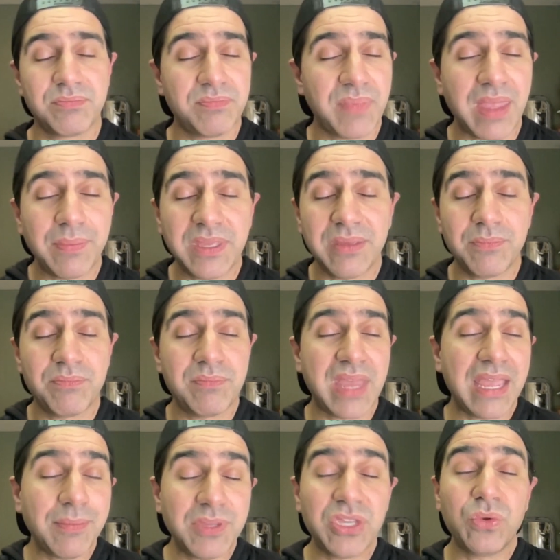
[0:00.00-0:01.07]
Maybe
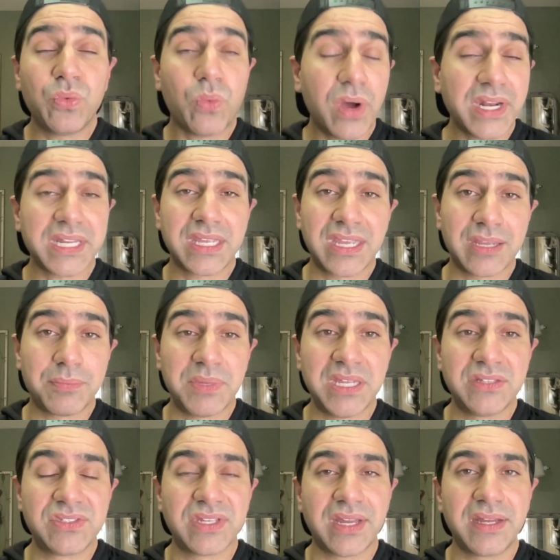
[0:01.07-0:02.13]
you want to kick
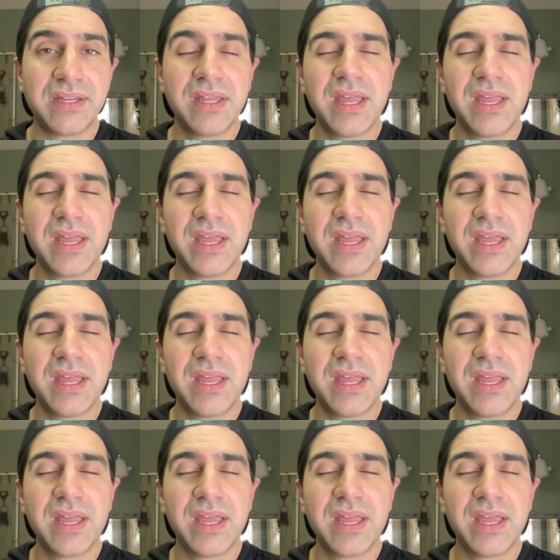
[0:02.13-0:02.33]
pizza.